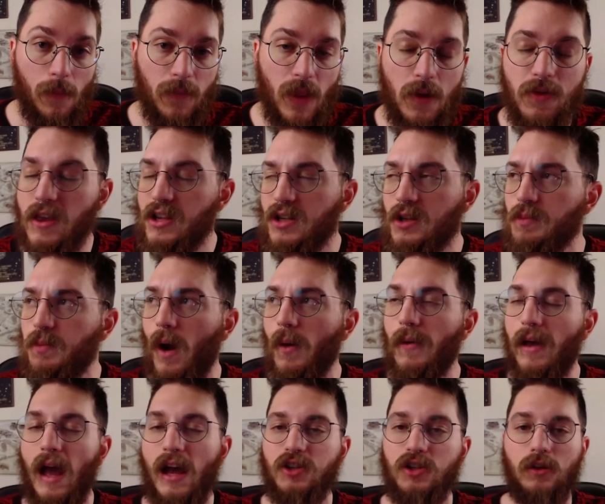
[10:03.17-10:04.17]
This is
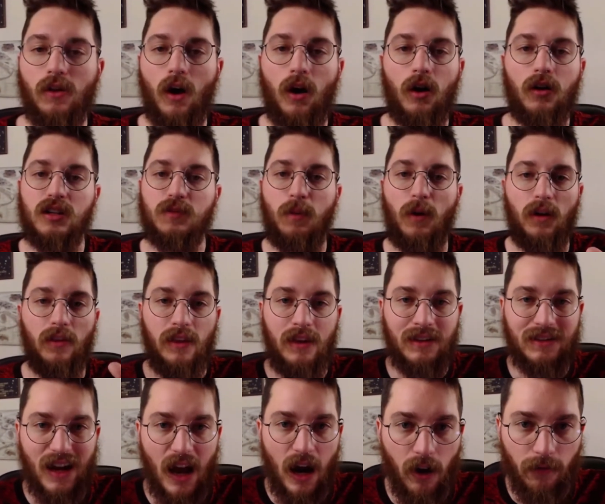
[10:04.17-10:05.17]
probably actually the hardest part of the
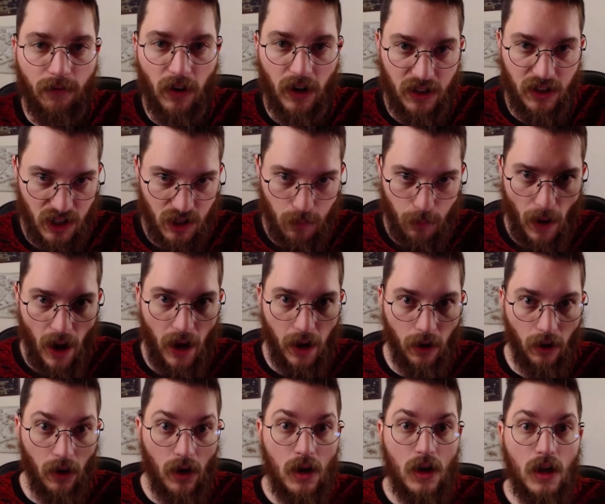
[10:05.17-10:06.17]
entire fucking
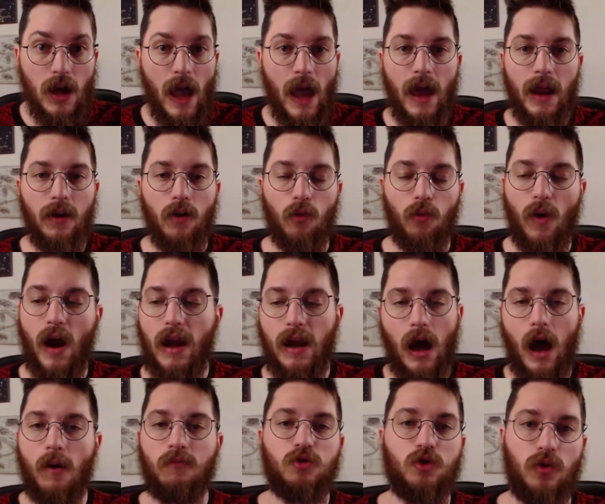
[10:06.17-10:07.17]
spire. And right now
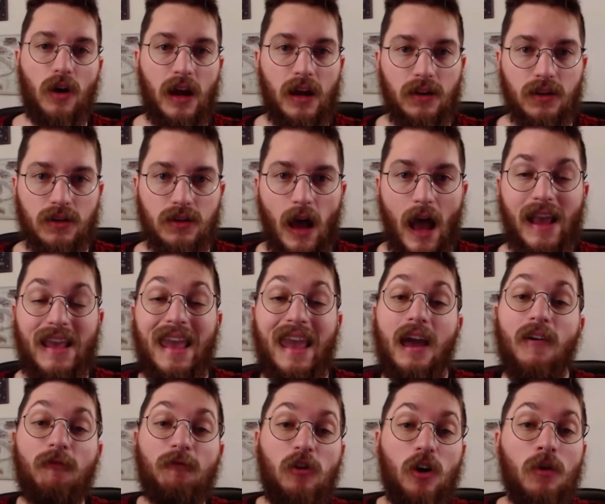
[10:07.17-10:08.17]
I'm drained. I
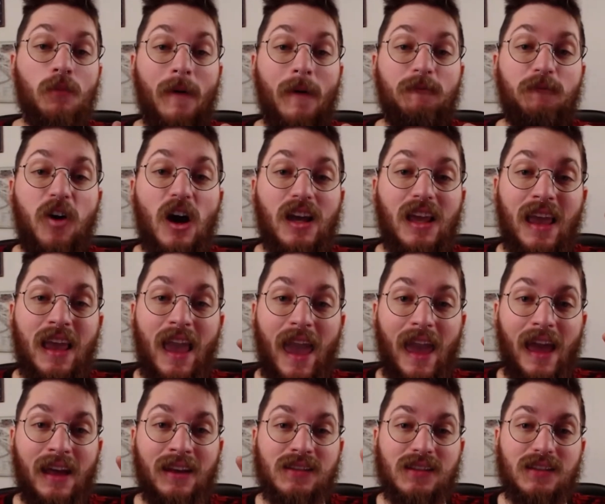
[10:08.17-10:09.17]
can't feel my fucking
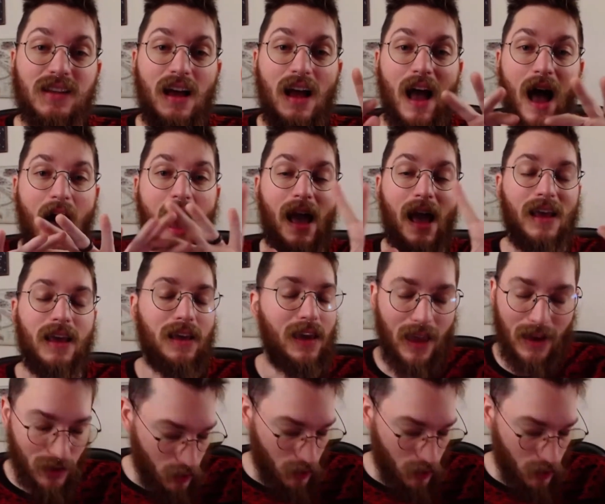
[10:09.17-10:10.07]
hands. I can't do